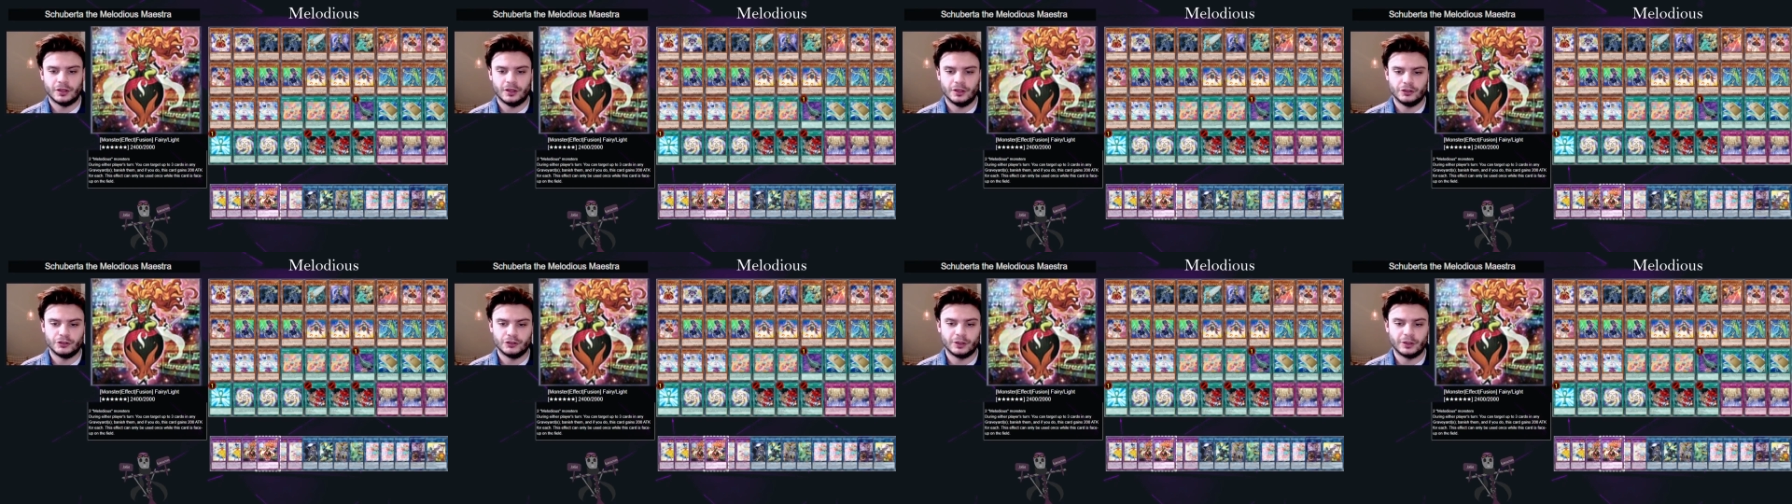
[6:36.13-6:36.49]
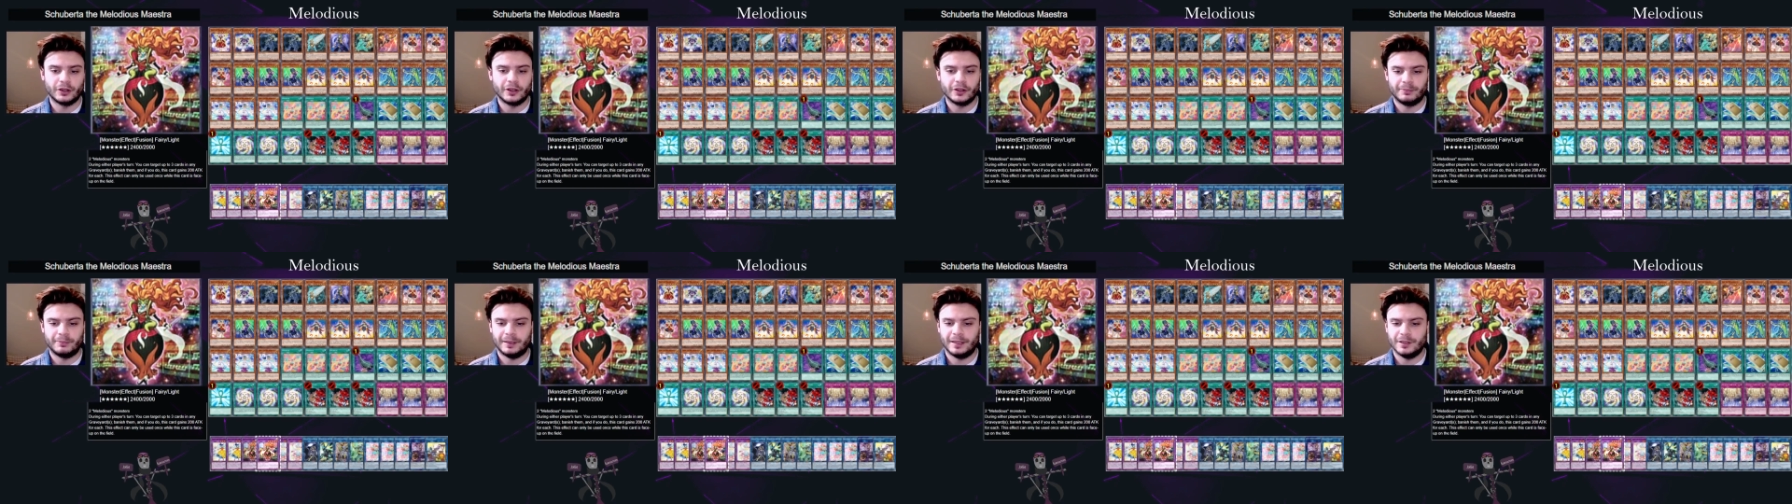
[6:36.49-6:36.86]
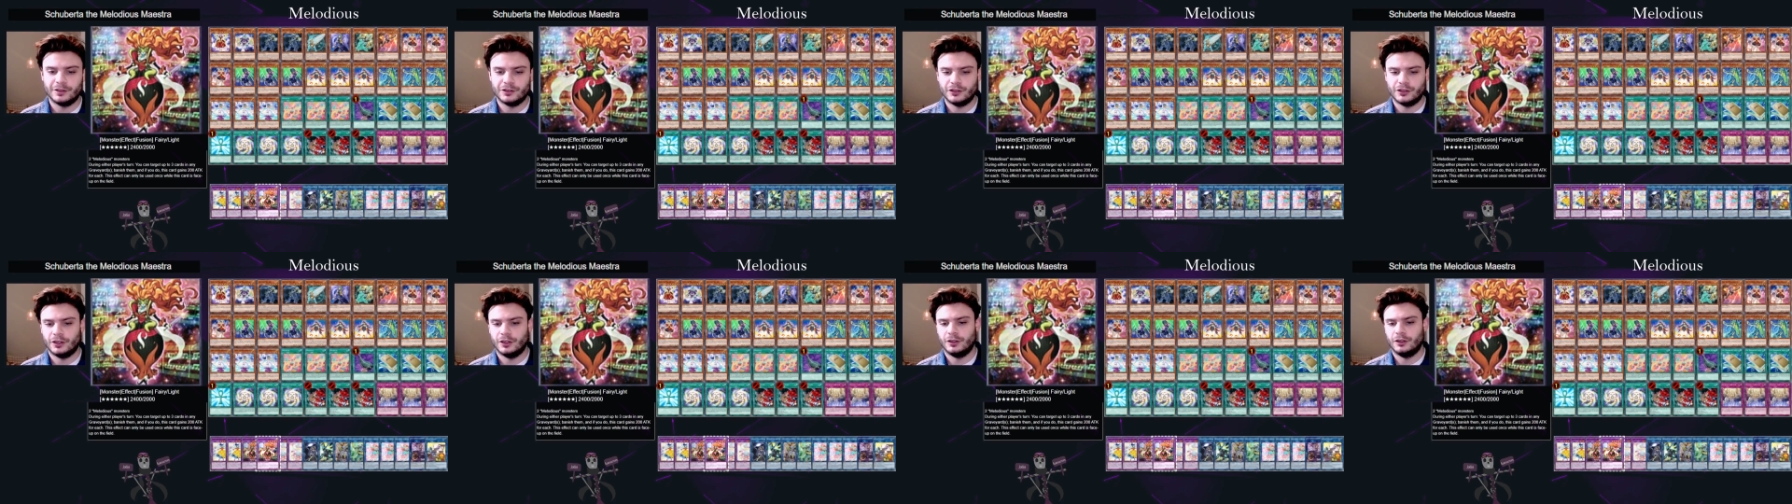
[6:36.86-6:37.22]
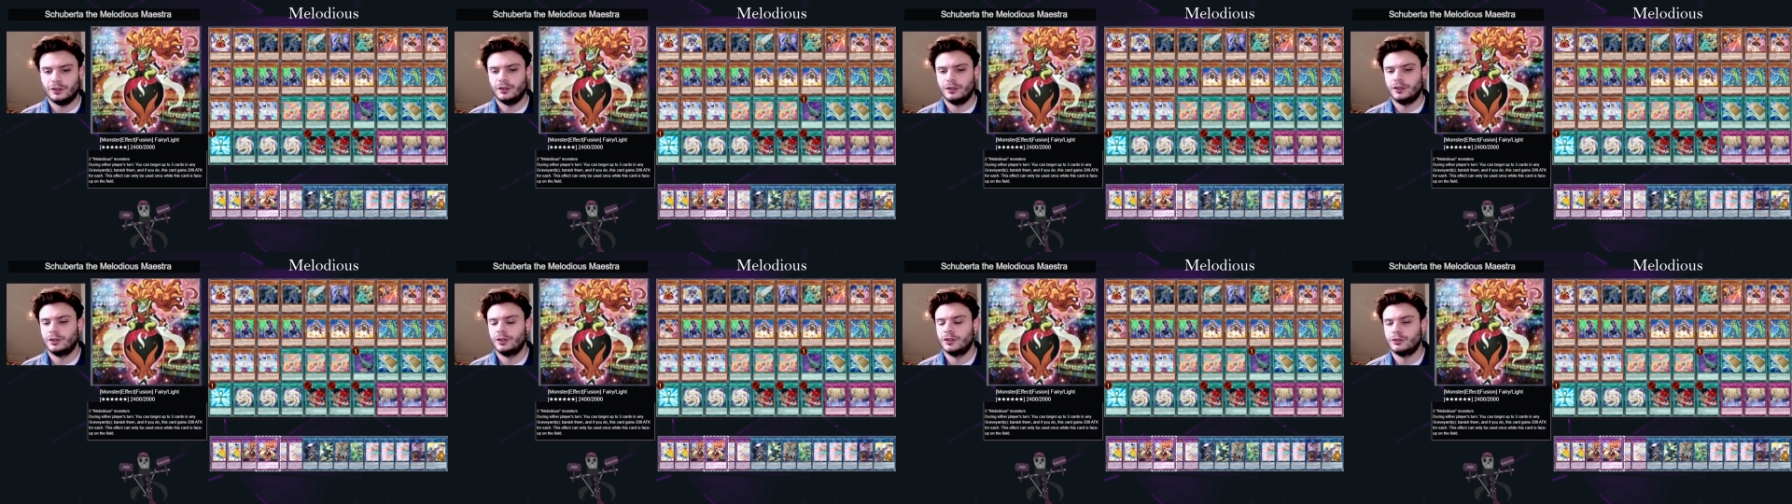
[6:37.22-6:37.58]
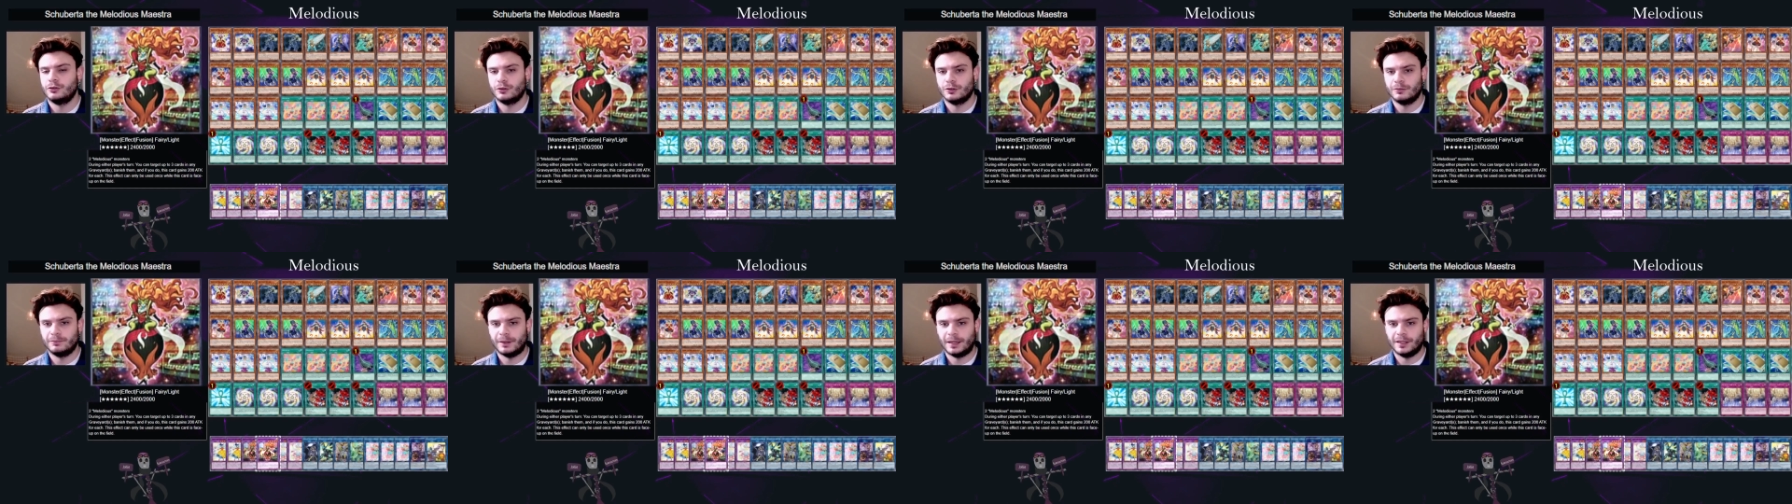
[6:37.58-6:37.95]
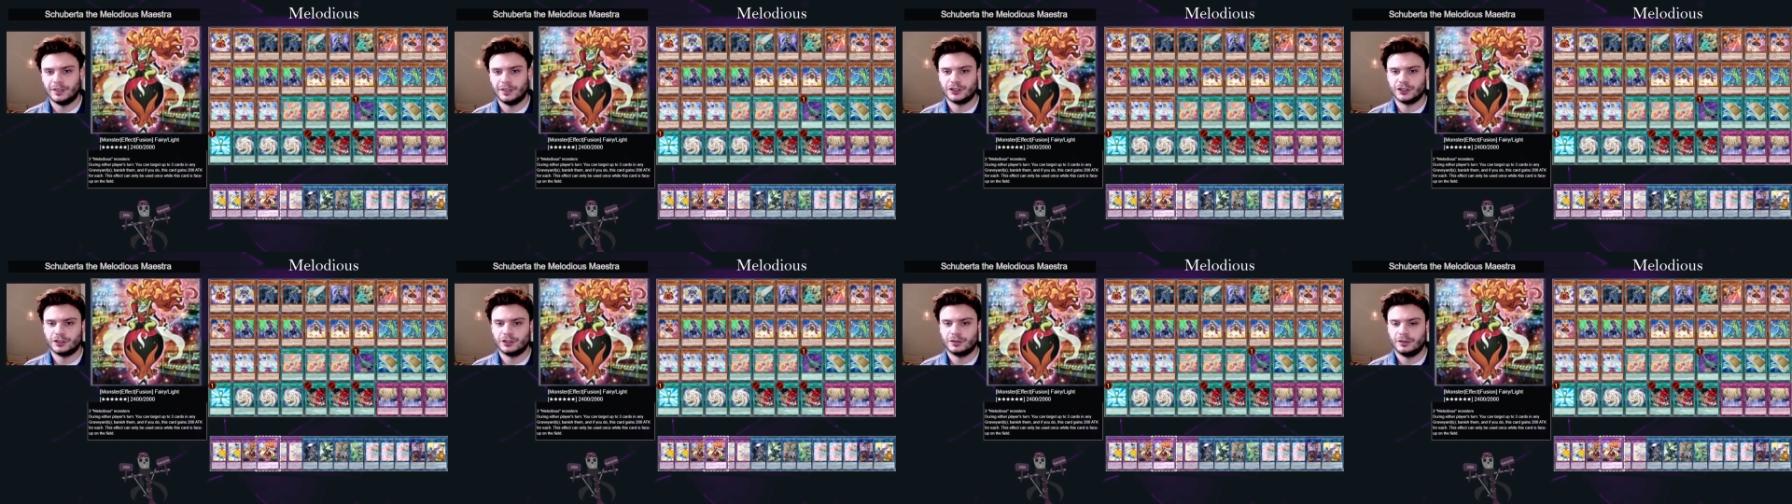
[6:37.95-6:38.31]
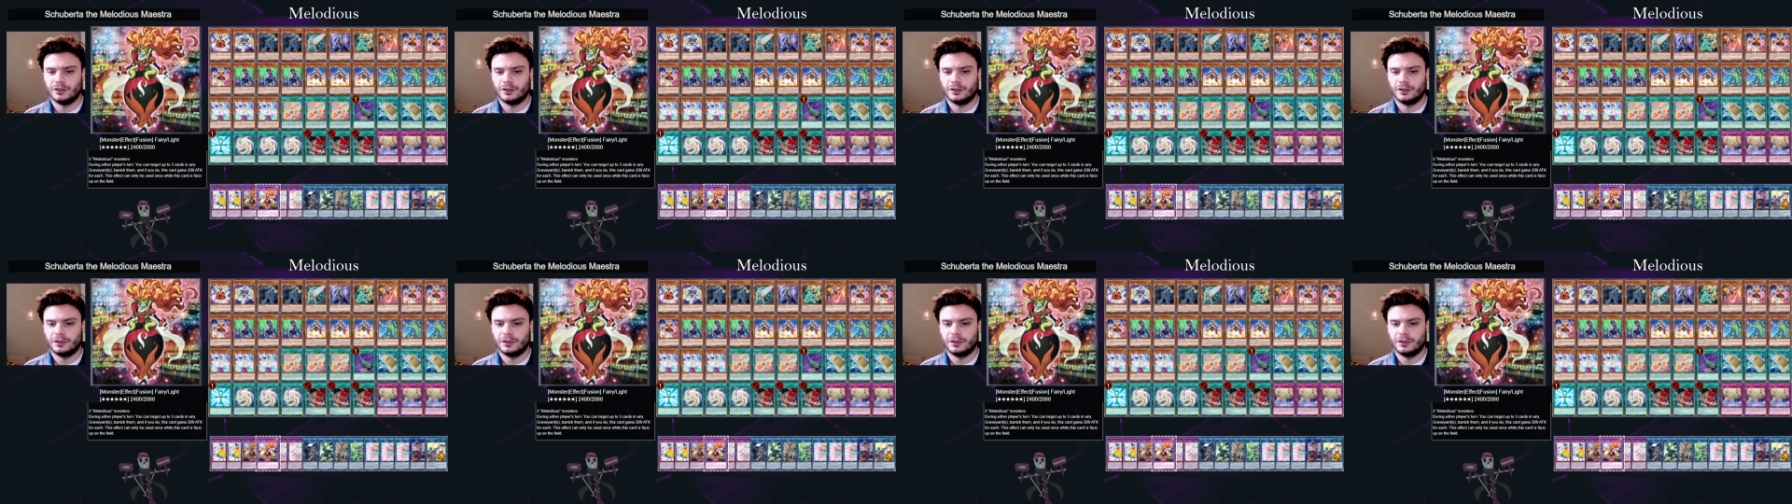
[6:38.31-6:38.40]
During either player's turn, you can banish